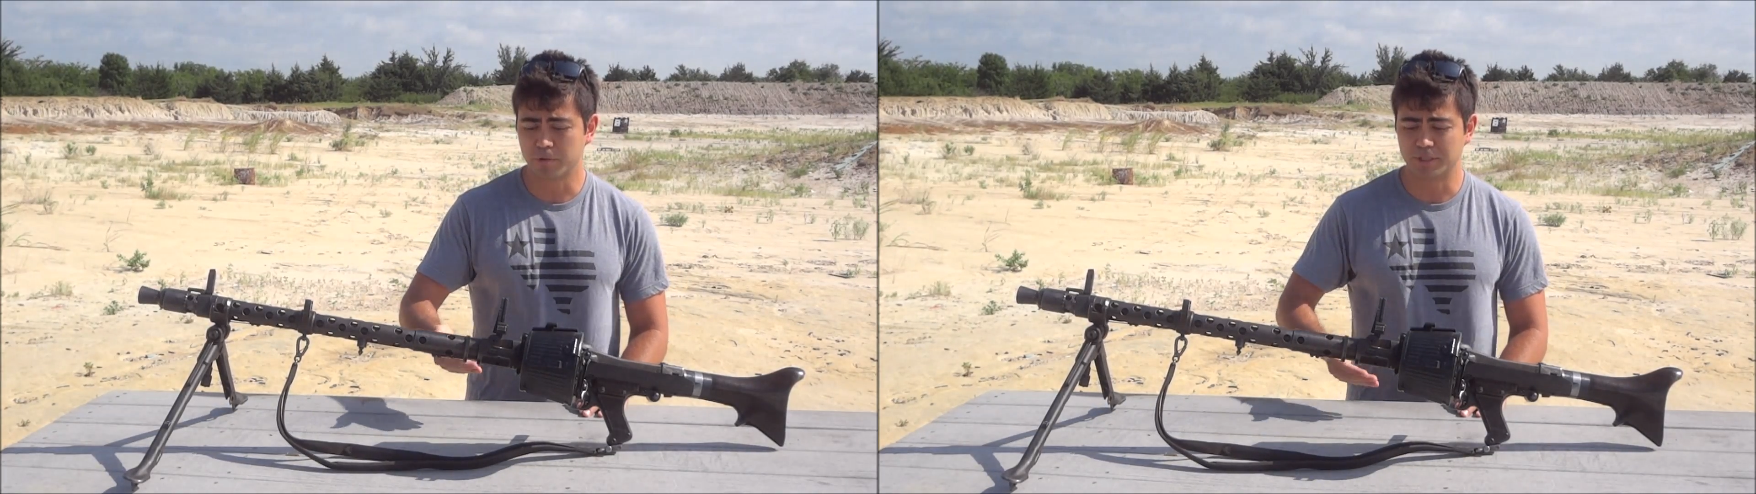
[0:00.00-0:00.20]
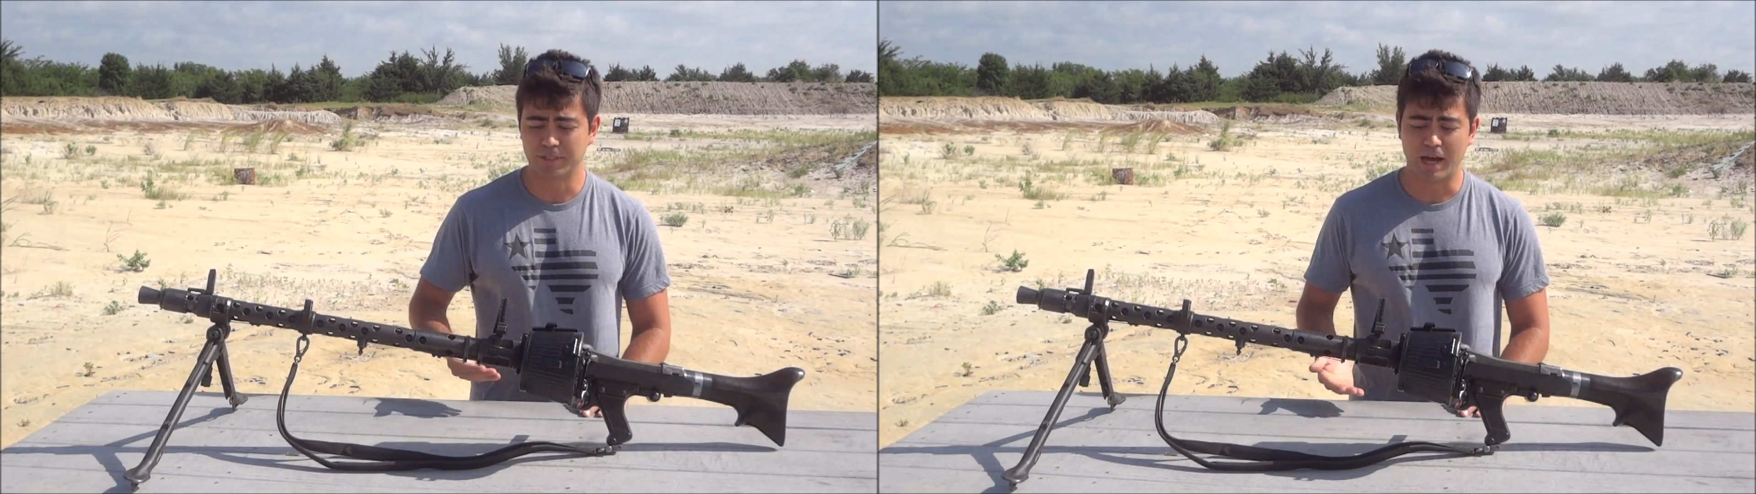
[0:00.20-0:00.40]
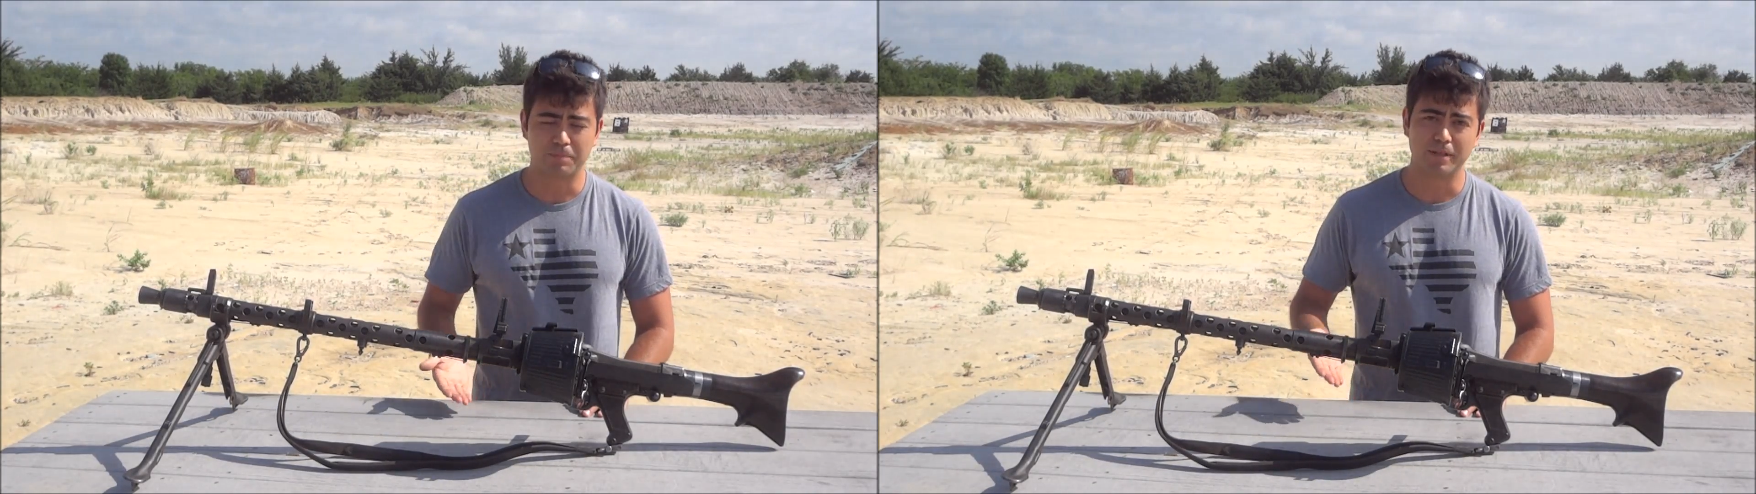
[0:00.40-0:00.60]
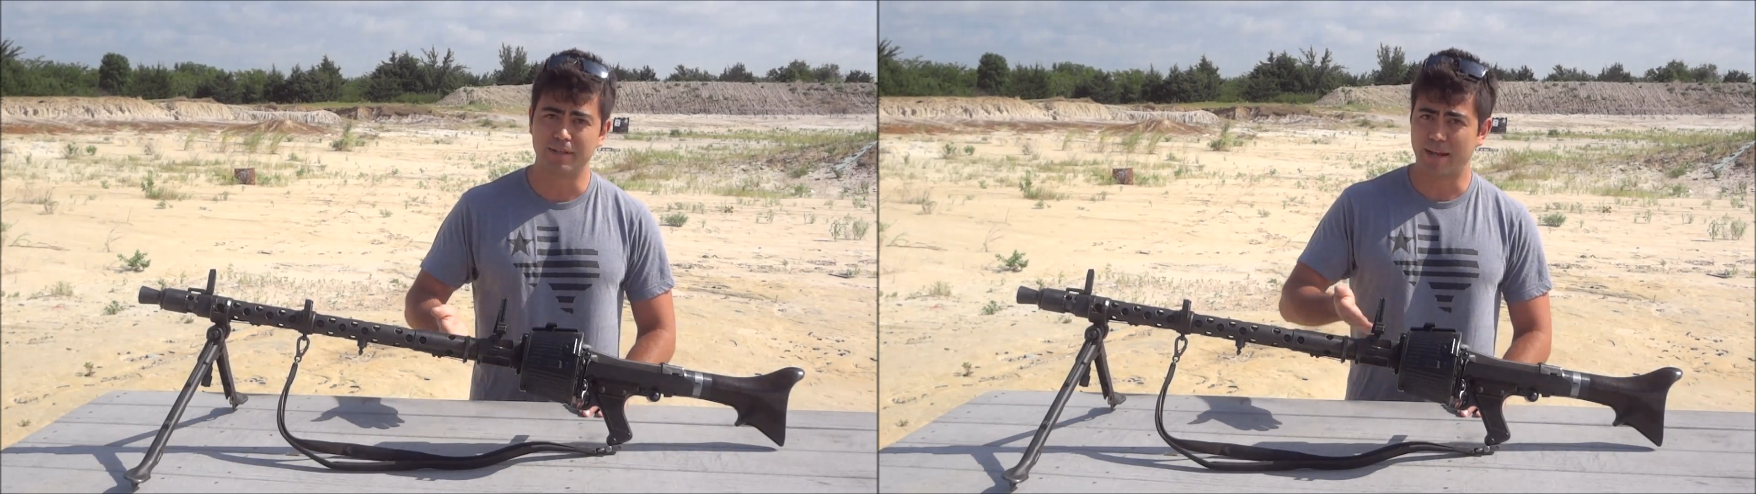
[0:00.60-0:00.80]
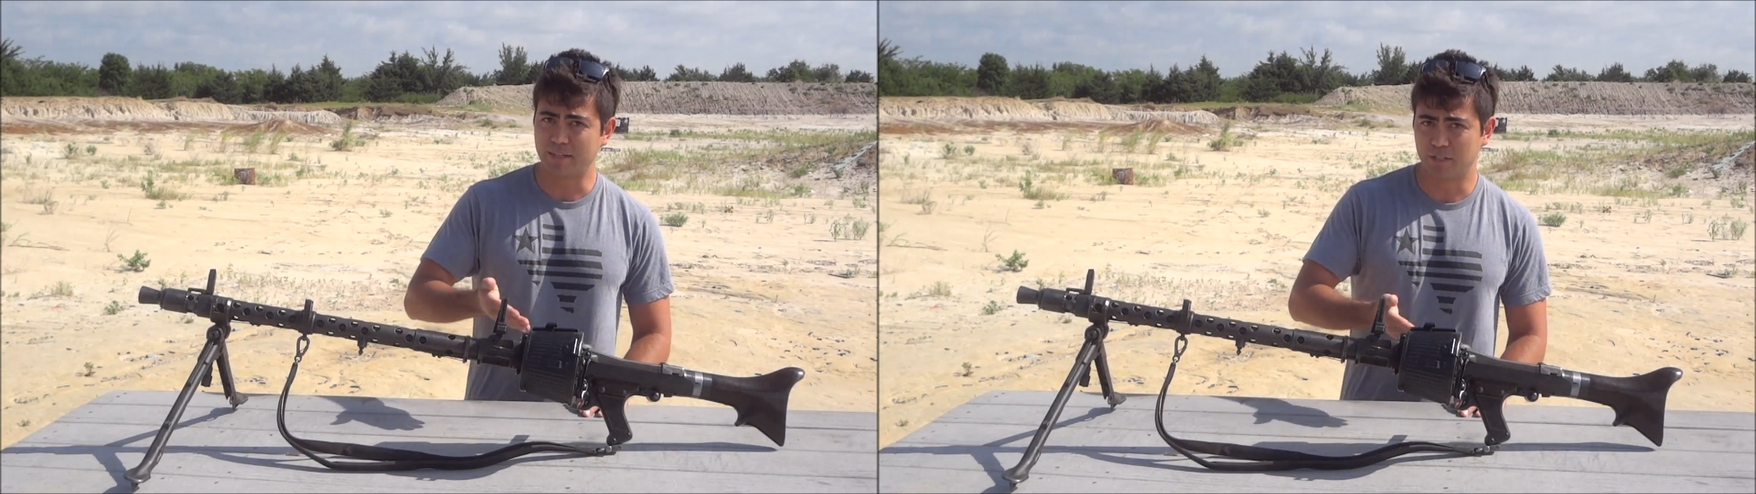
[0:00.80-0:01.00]
was adopted
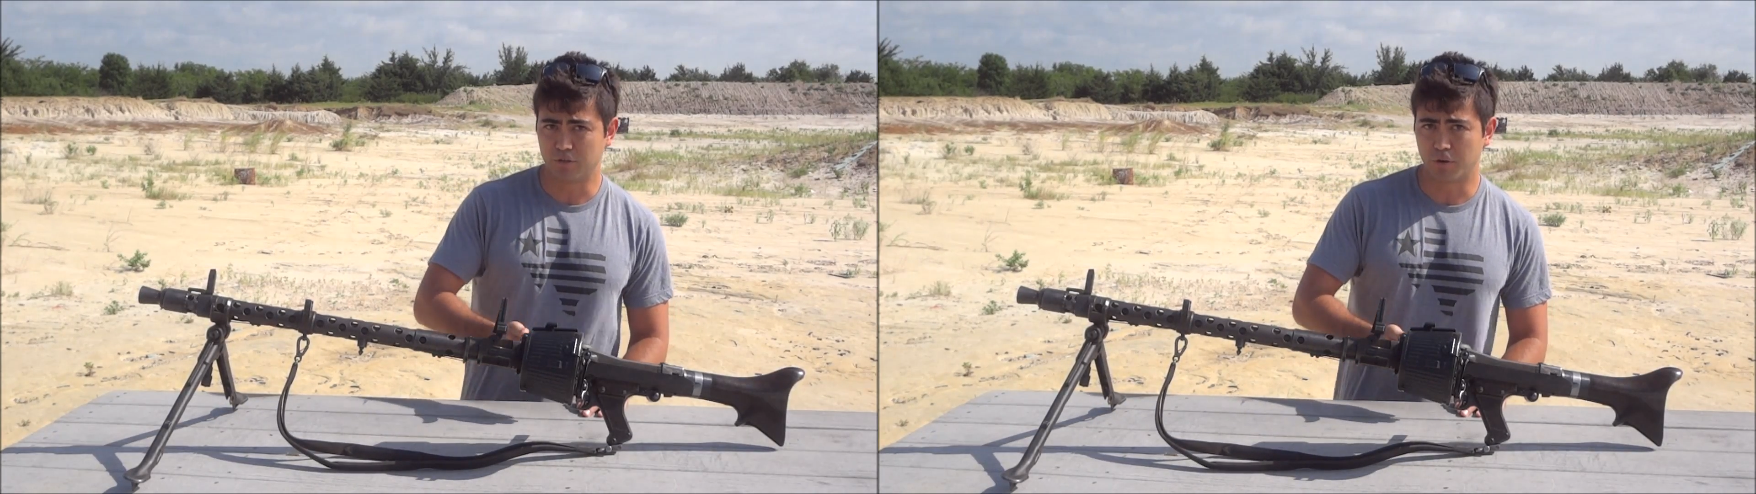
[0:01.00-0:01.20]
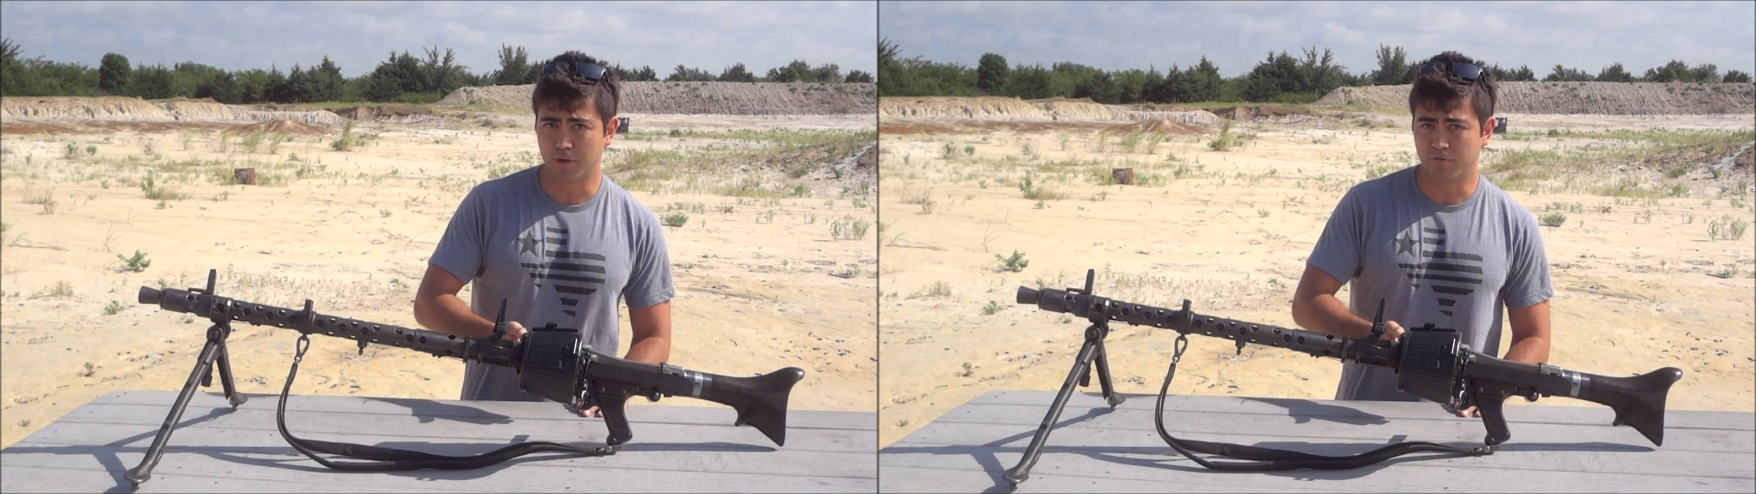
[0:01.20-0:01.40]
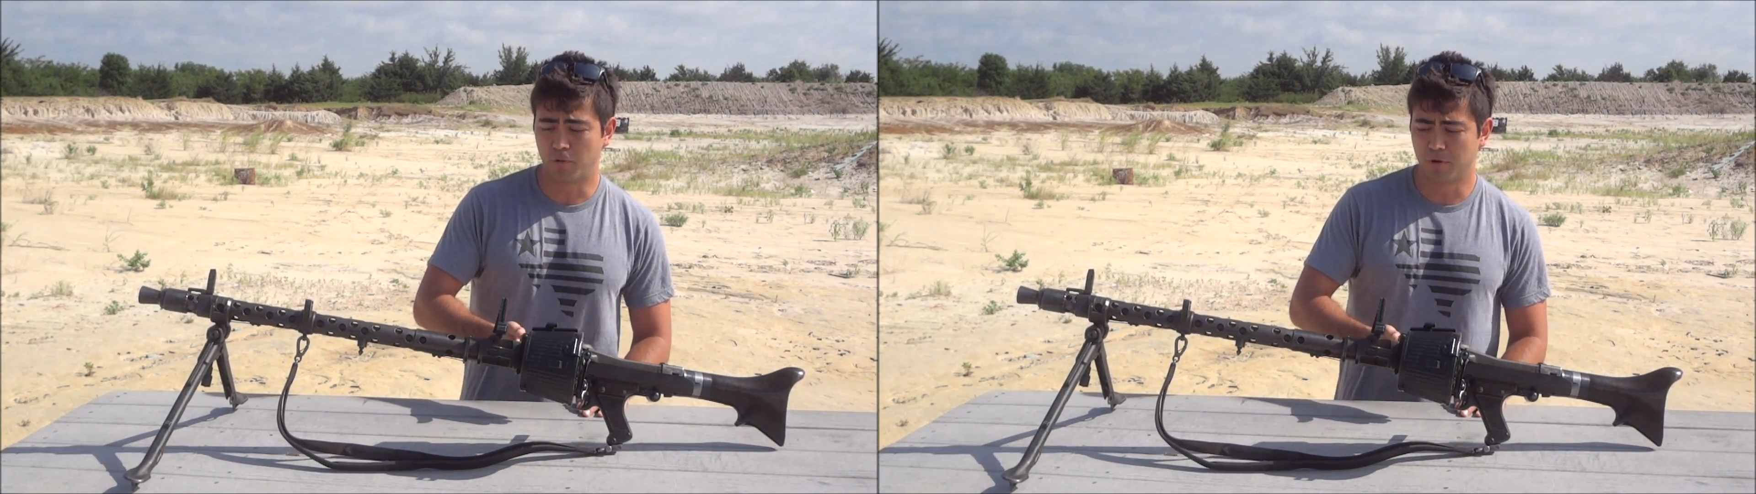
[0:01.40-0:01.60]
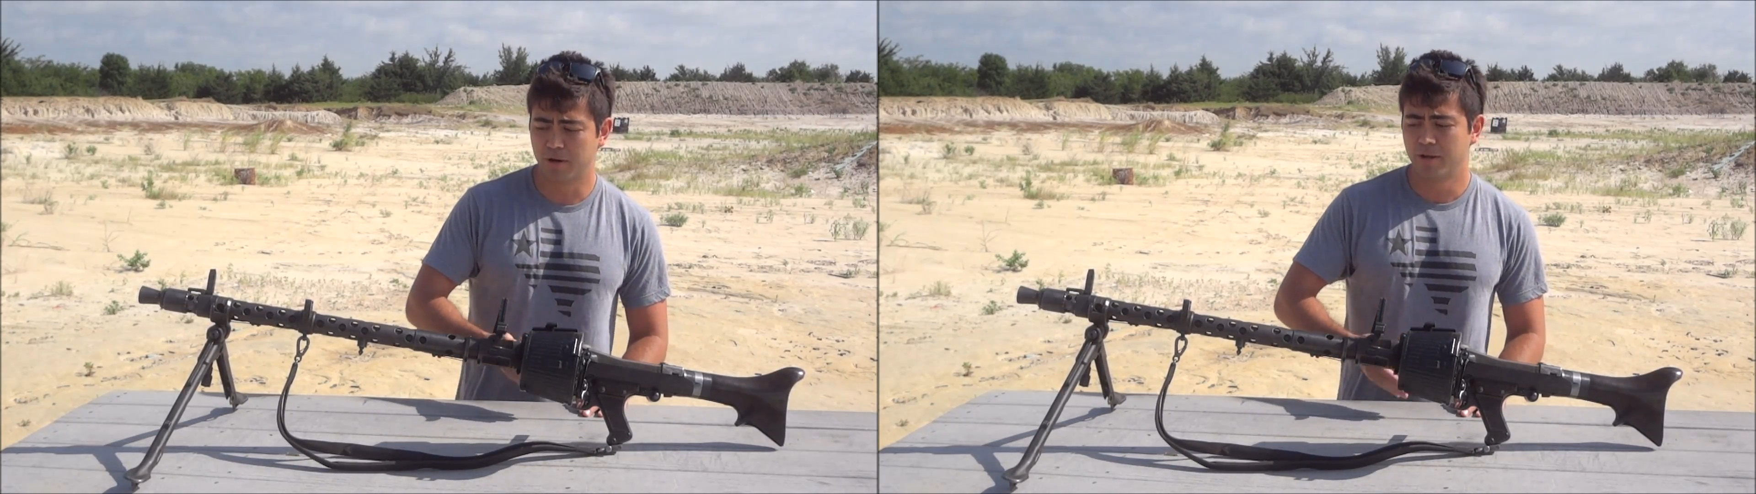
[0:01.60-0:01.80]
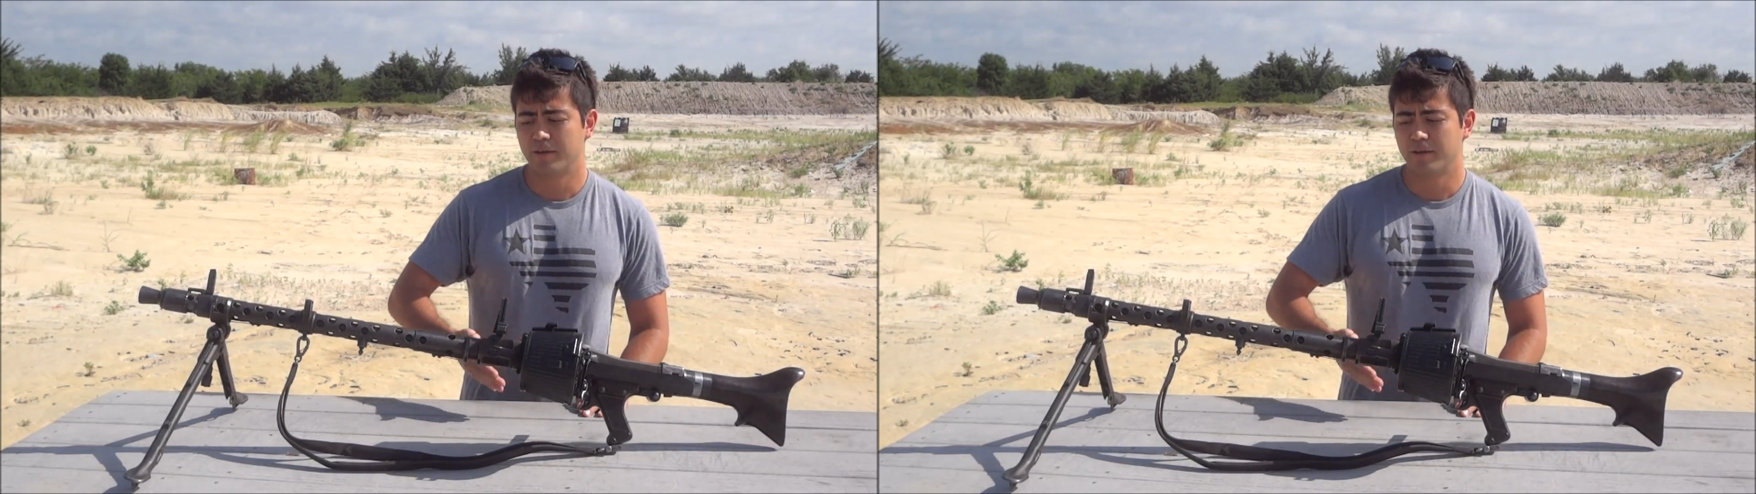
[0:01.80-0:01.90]
in 1934.